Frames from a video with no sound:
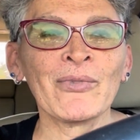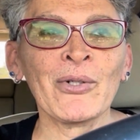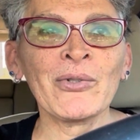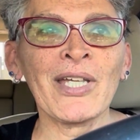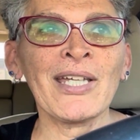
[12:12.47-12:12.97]

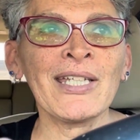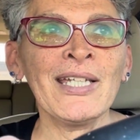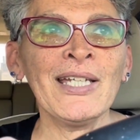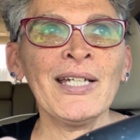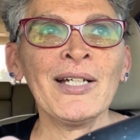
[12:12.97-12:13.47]
Okay?
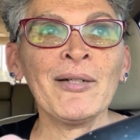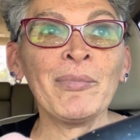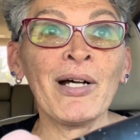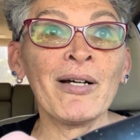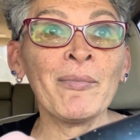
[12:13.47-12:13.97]

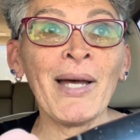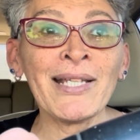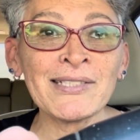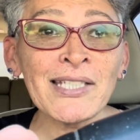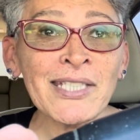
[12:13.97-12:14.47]
But my
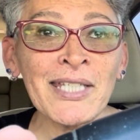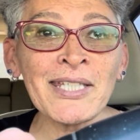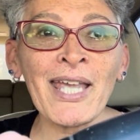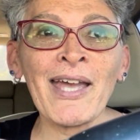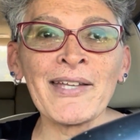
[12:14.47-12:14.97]
existing
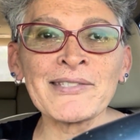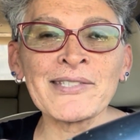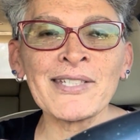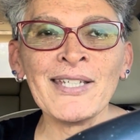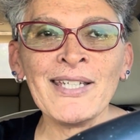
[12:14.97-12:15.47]

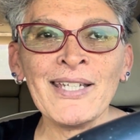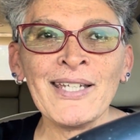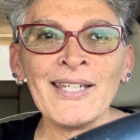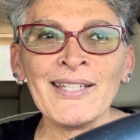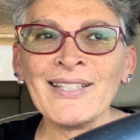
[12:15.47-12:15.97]
cats,
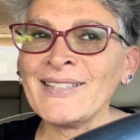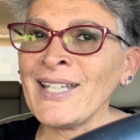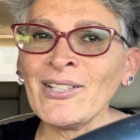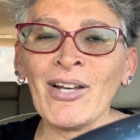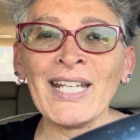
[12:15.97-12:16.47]
they're
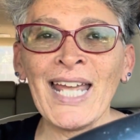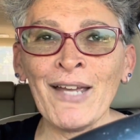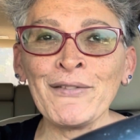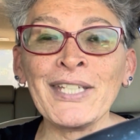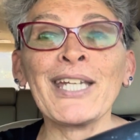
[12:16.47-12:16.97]
not
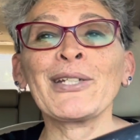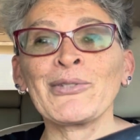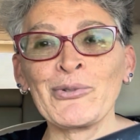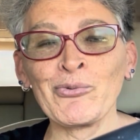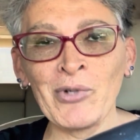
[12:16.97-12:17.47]
having it
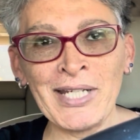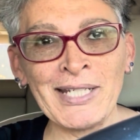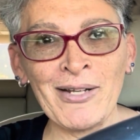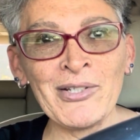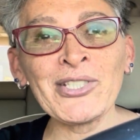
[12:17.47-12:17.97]
right
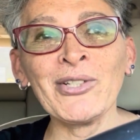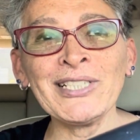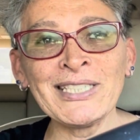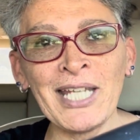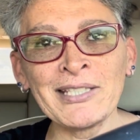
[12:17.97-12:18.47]
now. It's going to
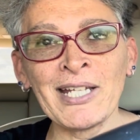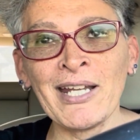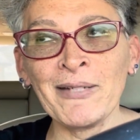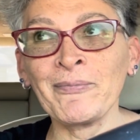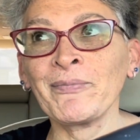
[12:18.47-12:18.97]
take
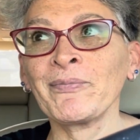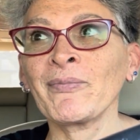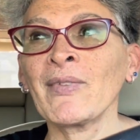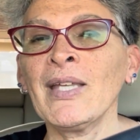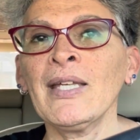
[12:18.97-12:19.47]
time.
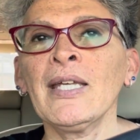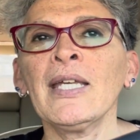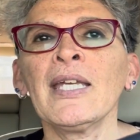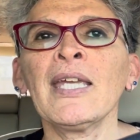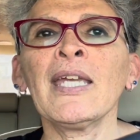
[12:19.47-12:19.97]

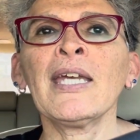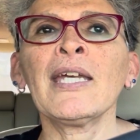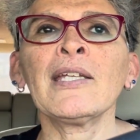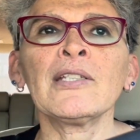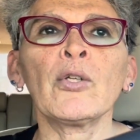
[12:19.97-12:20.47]

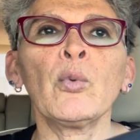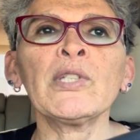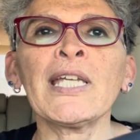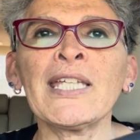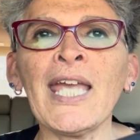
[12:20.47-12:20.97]
And with
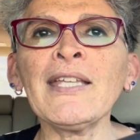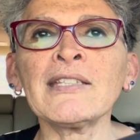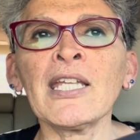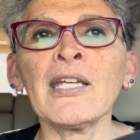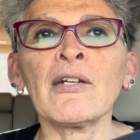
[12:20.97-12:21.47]
a gate
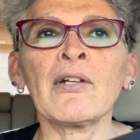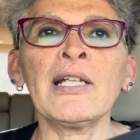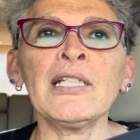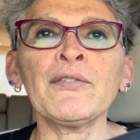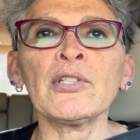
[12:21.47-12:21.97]
there and
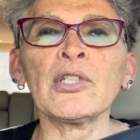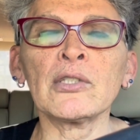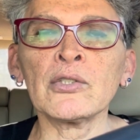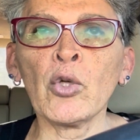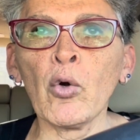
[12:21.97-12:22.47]
leaving the
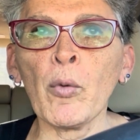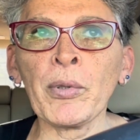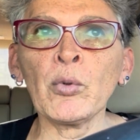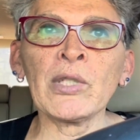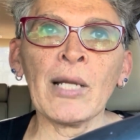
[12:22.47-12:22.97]
door
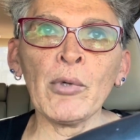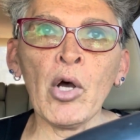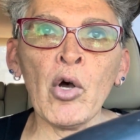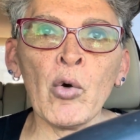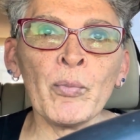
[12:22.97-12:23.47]
open when I'm
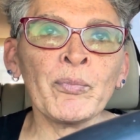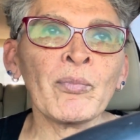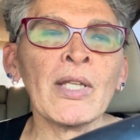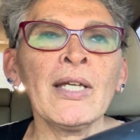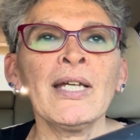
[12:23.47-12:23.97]
home,
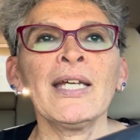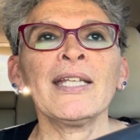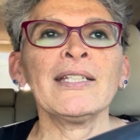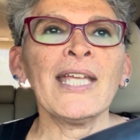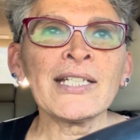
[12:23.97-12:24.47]

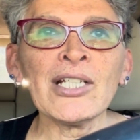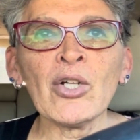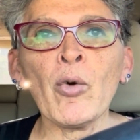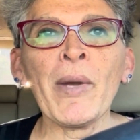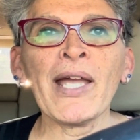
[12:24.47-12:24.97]
they can
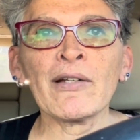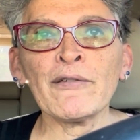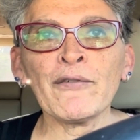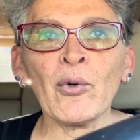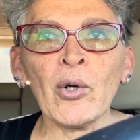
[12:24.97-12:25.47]
go back and
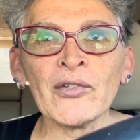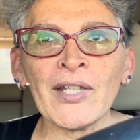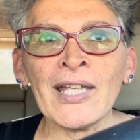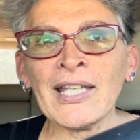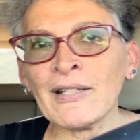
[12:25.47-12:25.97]
forth
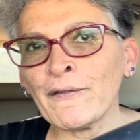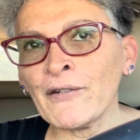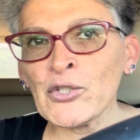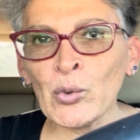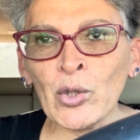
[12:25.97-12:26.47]
and get a
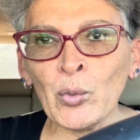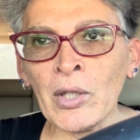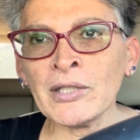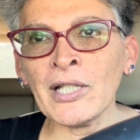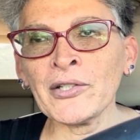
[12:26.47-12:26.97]
visual of one
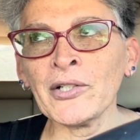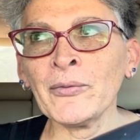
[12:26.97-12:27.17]
another.